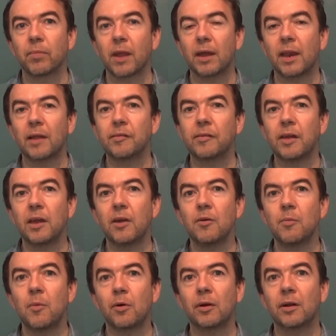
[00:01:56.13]
And as you
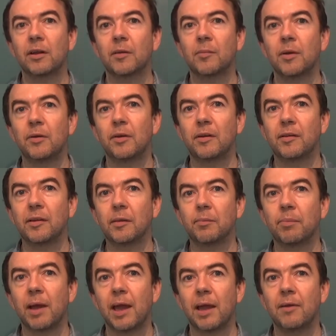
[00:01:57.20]
model community,
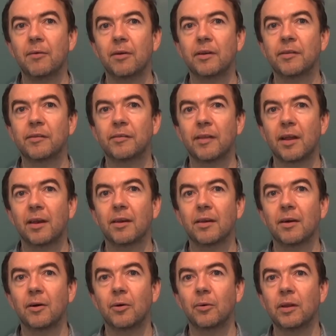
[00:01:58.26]
Parent, Son,
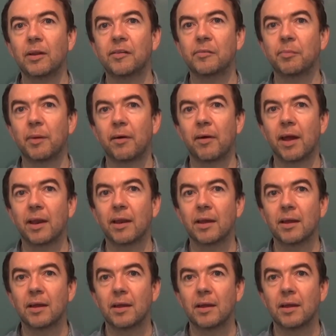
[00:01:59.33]
Holy Spirit,